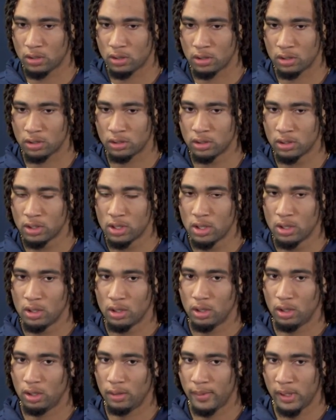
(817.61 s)
on
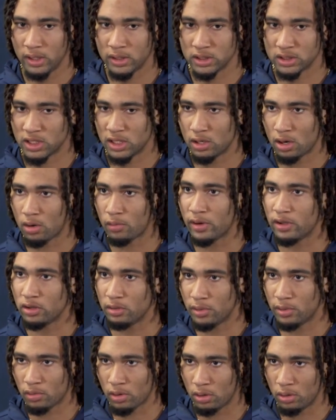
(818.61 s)
and just get our
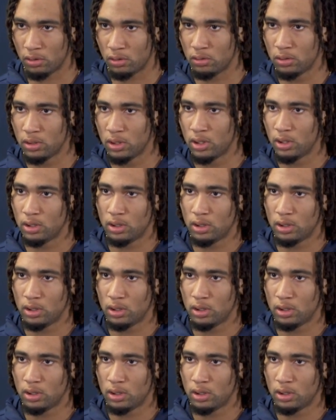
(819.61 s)
rhythm and roll.